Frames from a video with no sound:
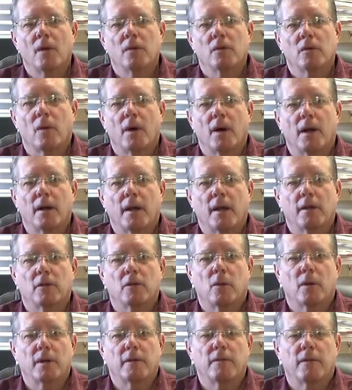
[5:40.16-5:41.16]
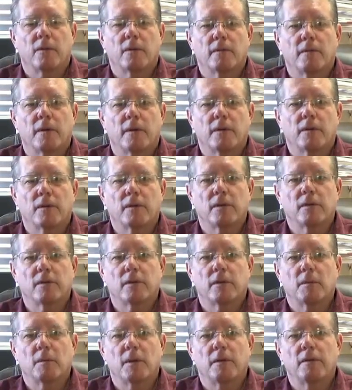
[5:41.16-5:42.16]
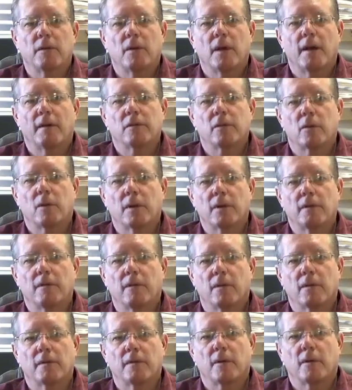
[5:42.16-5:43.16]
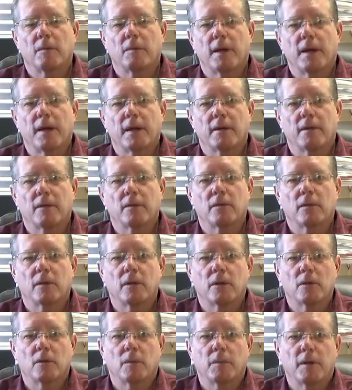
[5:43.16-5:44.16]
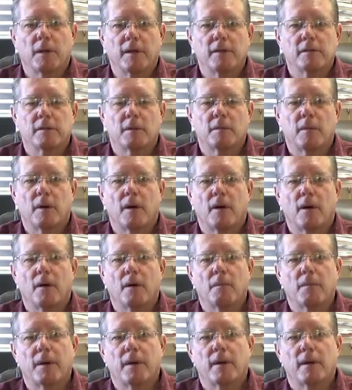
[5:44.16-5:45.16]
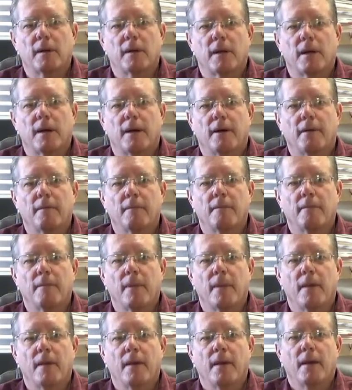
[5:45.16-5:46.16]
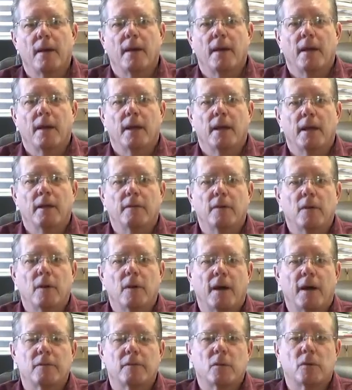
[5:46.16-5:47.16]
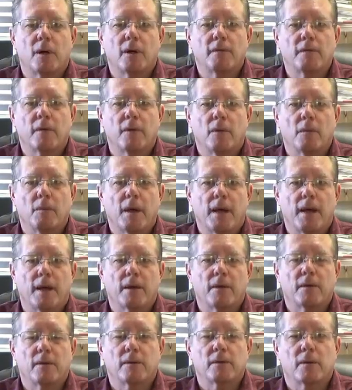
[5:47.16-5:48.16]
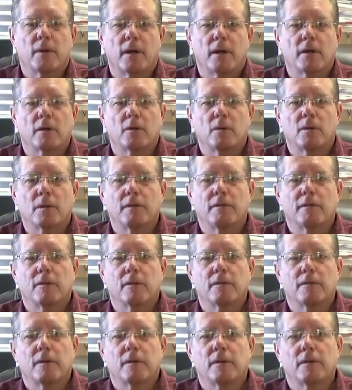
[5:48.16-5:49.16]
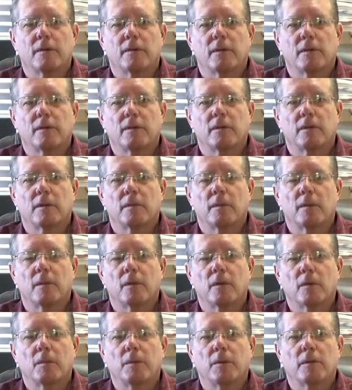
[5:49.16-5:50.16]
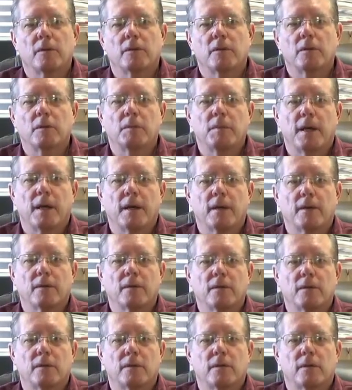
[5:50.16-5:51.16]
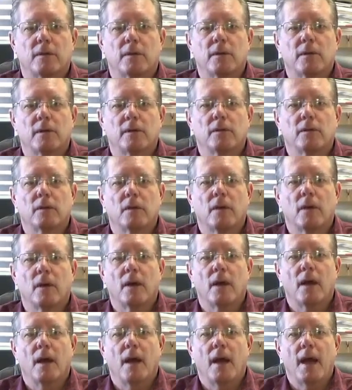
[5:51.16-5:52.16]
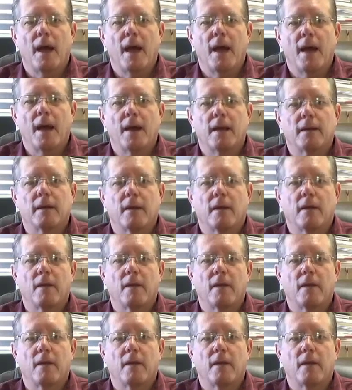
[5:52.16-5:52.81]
So on a 24 volt system, if you have 24 volt panels, you will place them all in parallel. If you have 12 volt panels on a 24 volt system, you'll put two panels in series, and